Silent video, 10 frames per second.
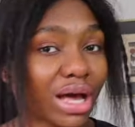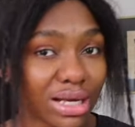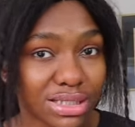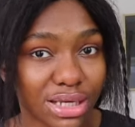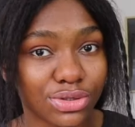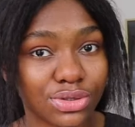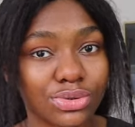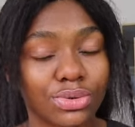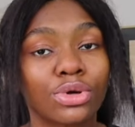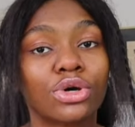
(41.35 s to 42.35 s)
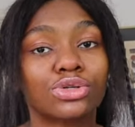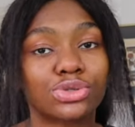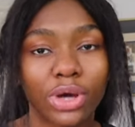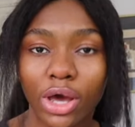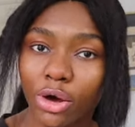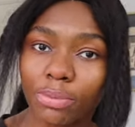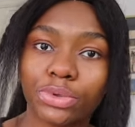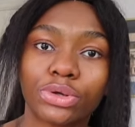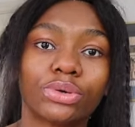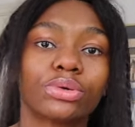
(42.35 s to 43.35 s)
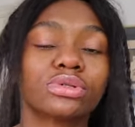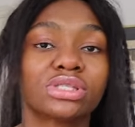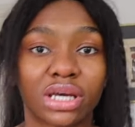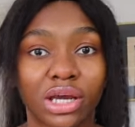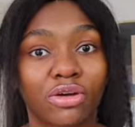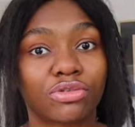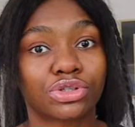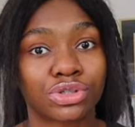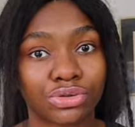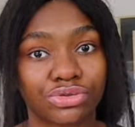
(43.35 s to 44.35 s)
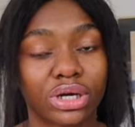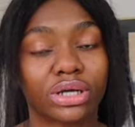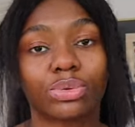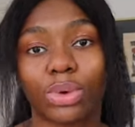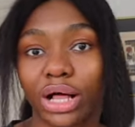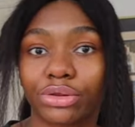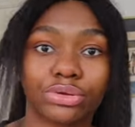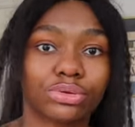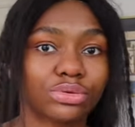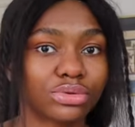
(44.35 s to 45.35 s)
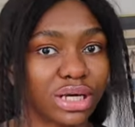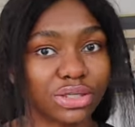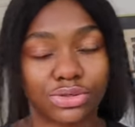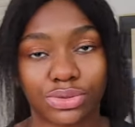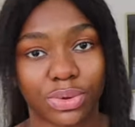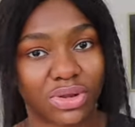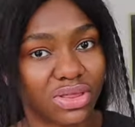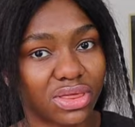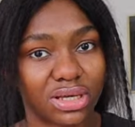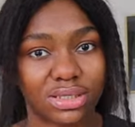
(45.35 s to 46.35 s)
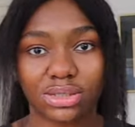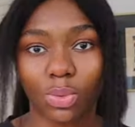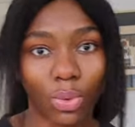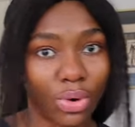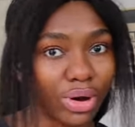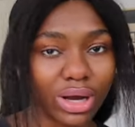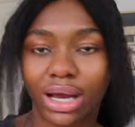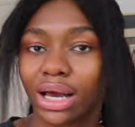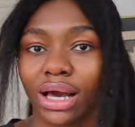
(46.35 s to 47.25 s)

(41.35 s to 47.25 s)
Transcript: access to help you take care of your children while you get to do other things, work,